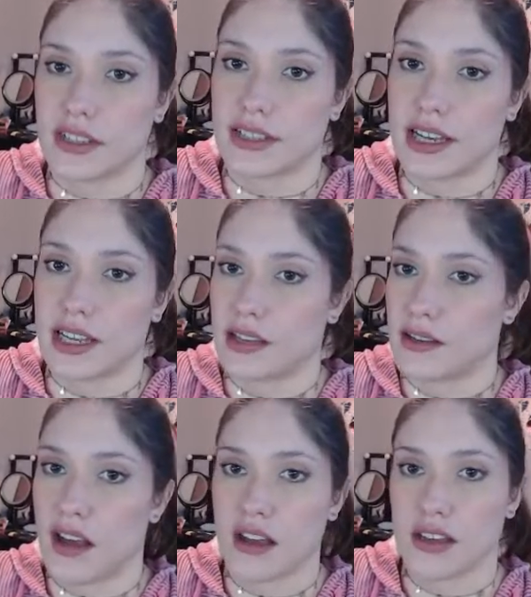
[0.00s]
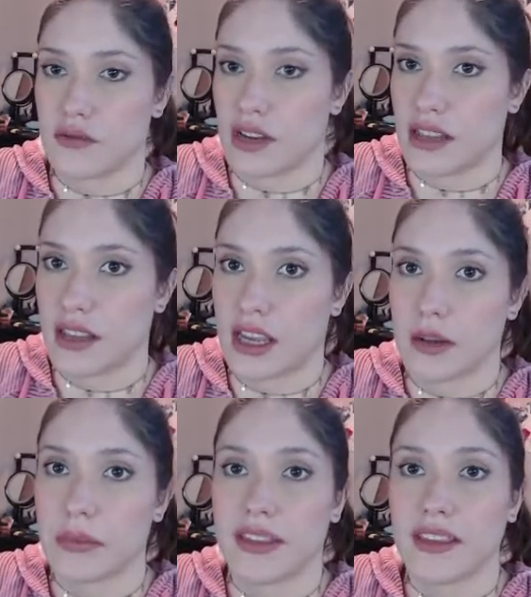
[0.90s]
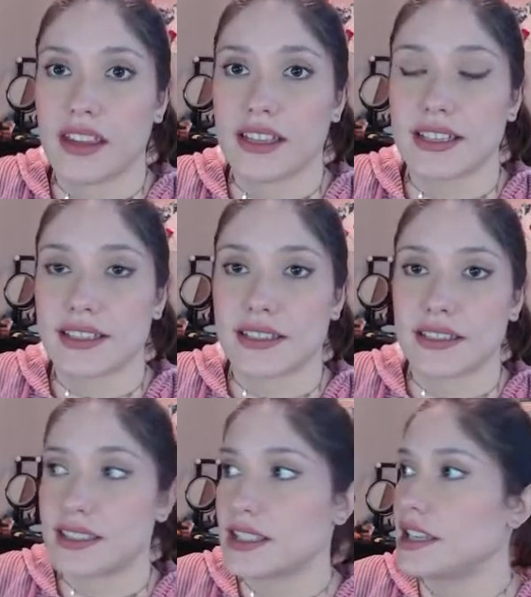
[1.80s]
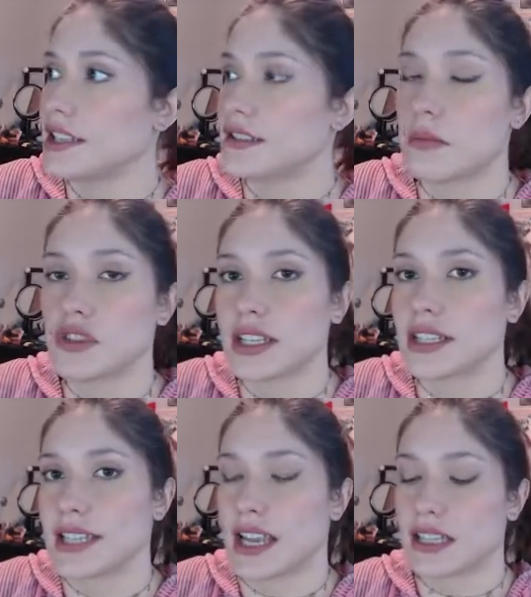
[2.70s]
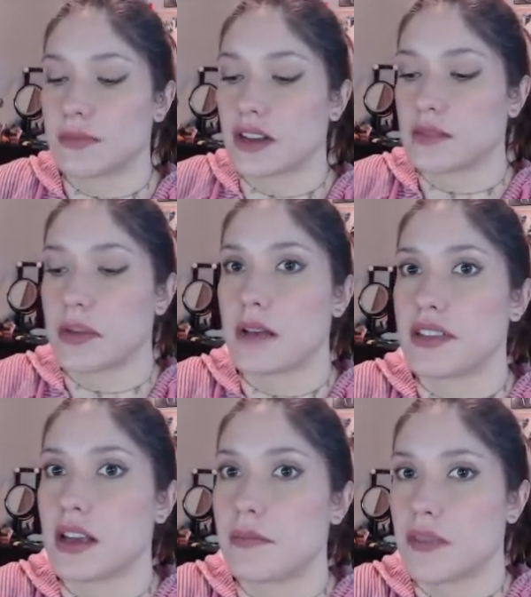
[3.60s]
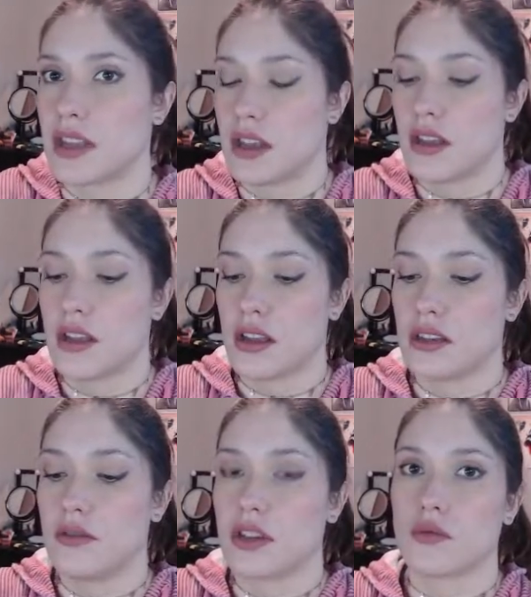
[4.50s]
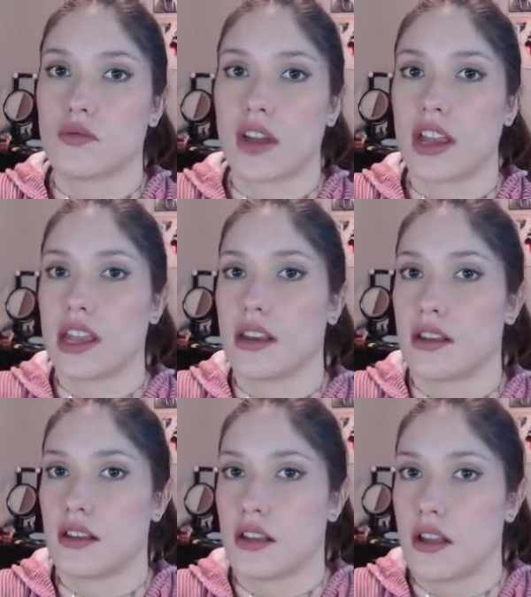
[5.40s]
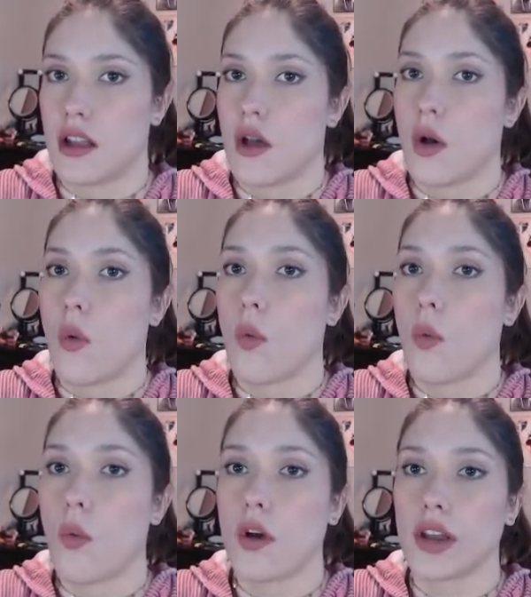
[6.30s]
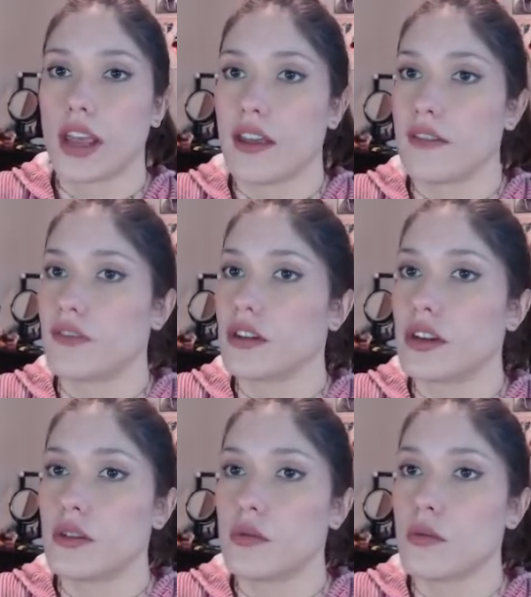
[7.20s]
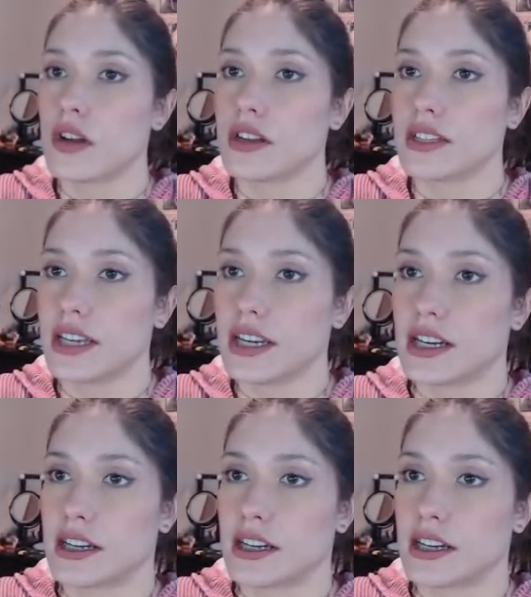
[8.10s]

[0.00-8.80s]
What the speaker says: I cannot do anything here. But this, see, it's almost like a text box pops up, and you can write whatever you want here.